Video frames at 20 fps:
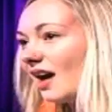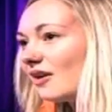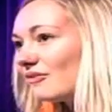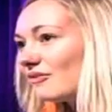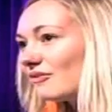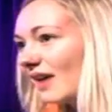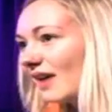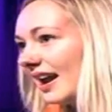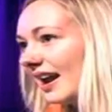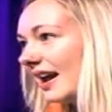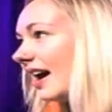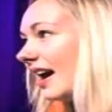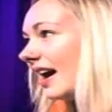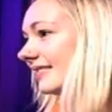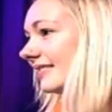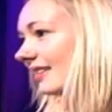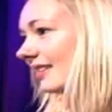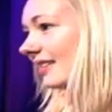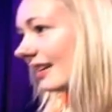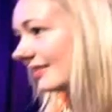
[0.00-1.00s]
right, as I,
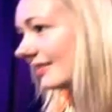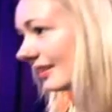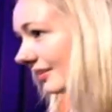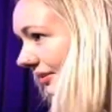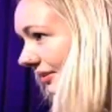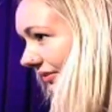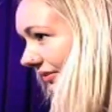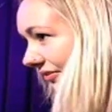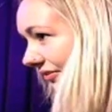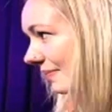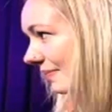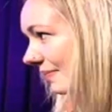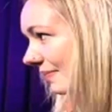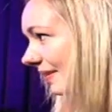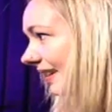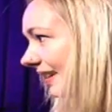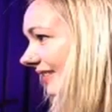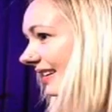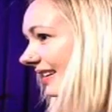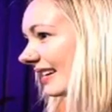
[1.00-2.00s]
as I told a few people last
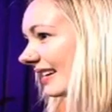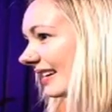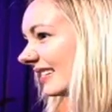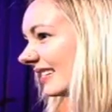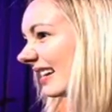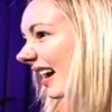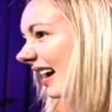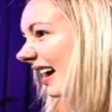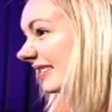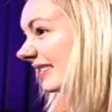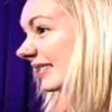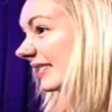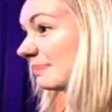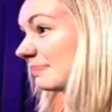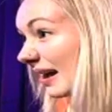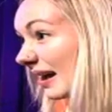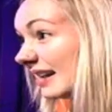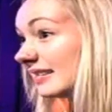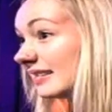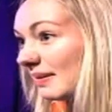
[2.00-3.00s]
night, I
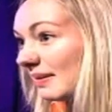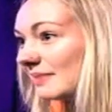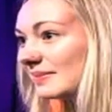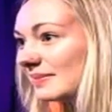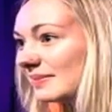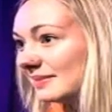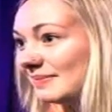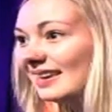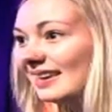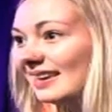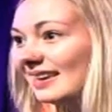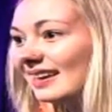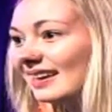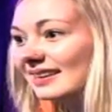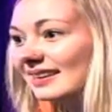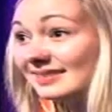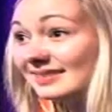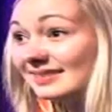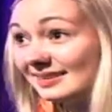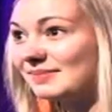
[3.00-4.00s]
despise public speaking, so
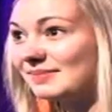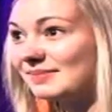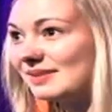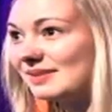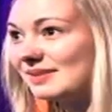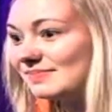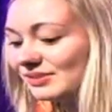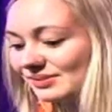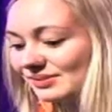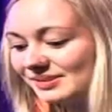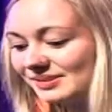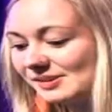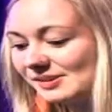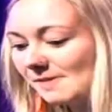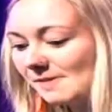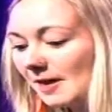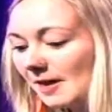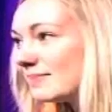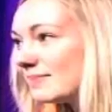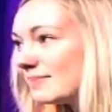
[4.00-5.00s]
this might be short. But